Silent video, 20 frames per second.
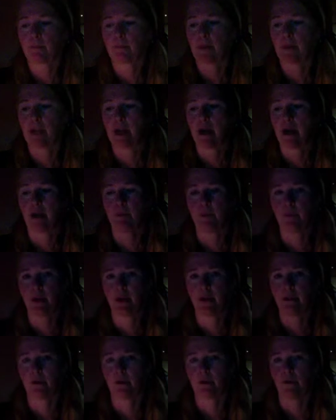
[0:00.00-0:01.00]
not
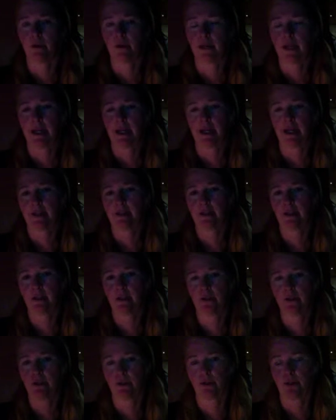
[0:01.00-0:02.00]
going to ask you
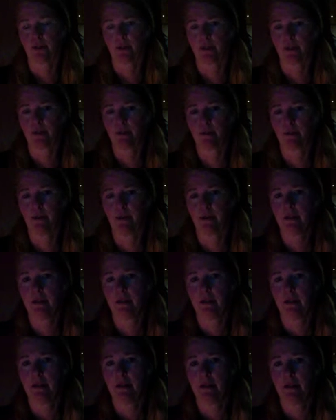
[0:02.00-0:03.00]
to trust me.
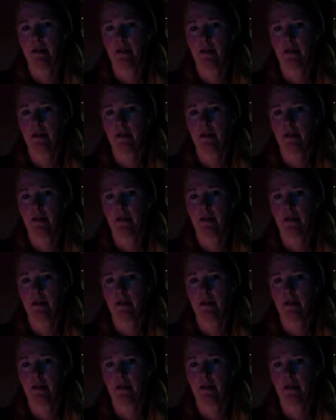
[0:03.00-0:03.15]
I